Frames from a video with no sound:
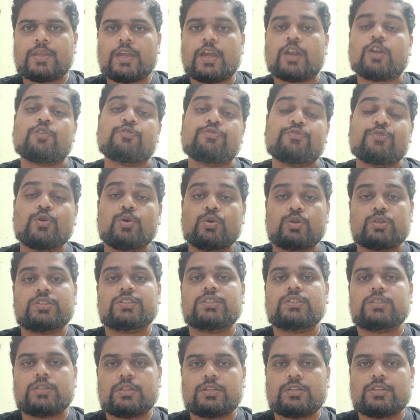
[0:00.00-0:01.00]
And of
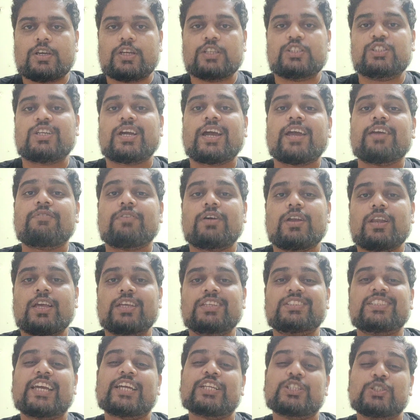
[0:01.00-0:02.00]
course, a chai wala
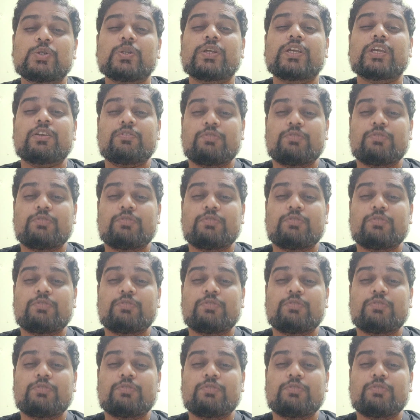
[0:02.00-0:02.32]
is actually